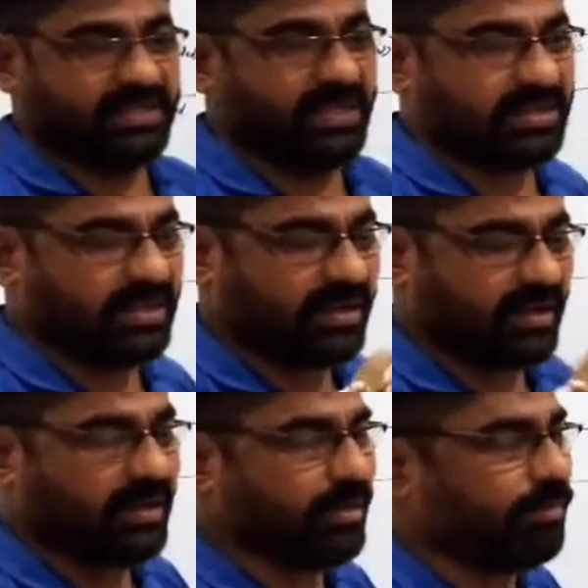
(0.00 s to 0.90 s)
there is a
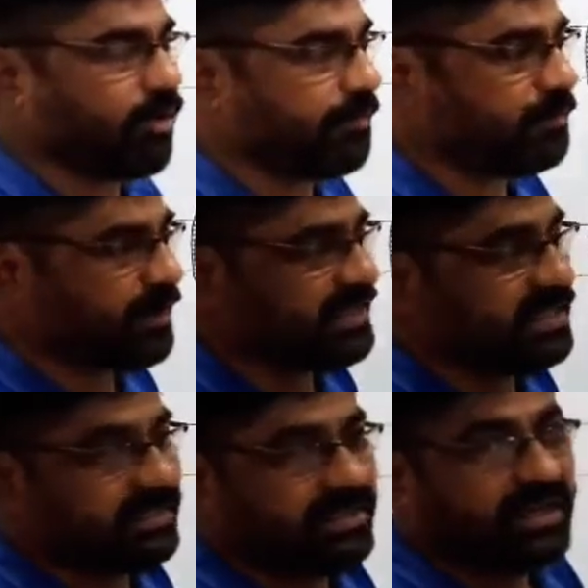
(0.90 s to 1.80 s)
number of
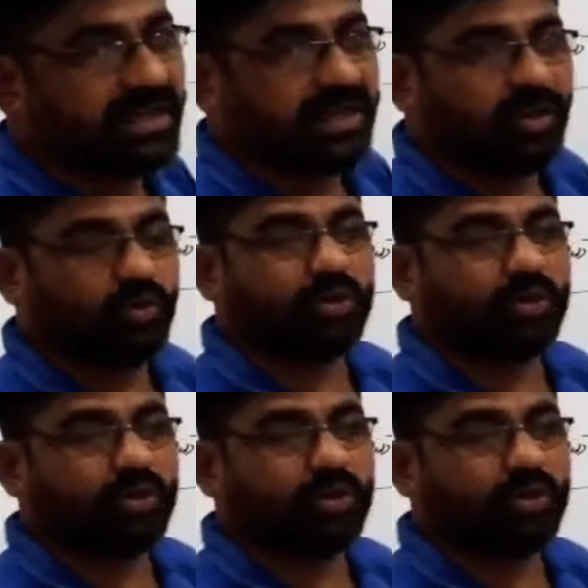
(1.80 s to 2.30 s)
species into